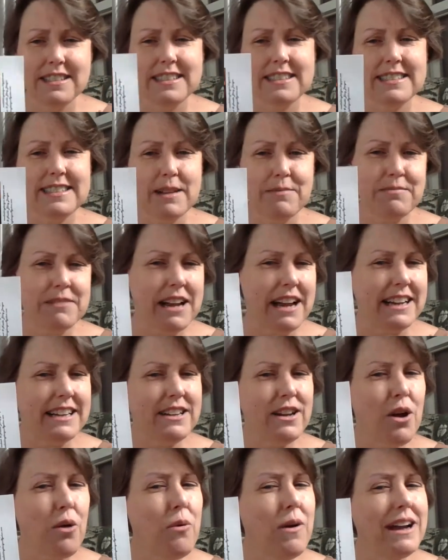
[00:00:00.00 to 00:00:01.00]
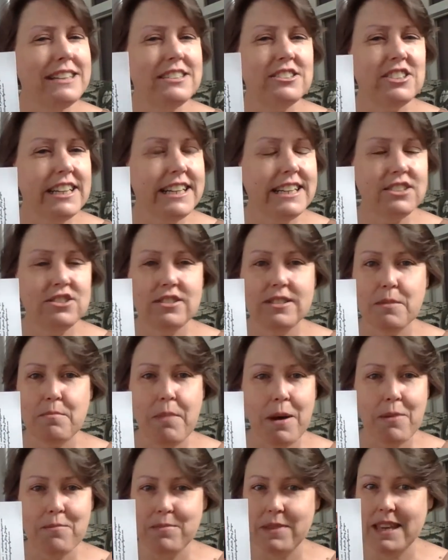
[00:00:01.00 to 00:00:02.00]
except I know I changed the
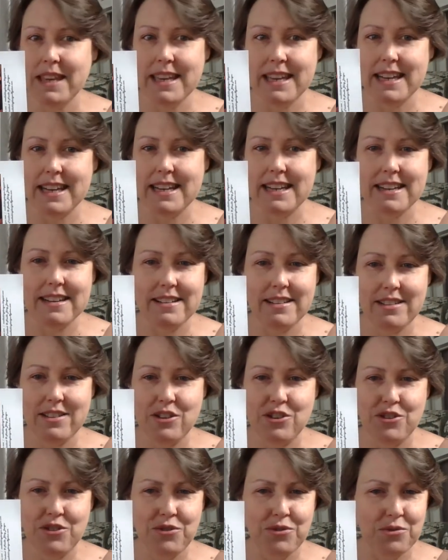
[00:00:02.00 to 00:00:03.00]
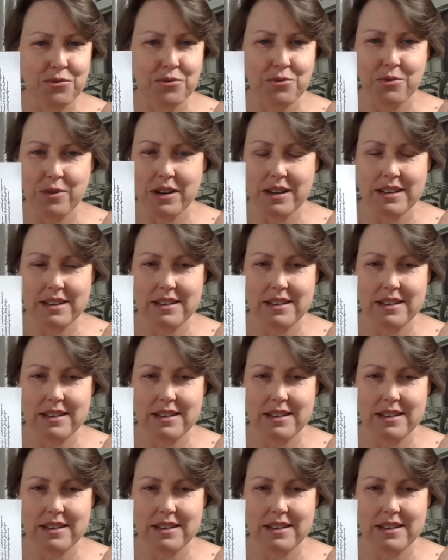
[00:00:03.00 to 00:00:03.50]
pumpkin to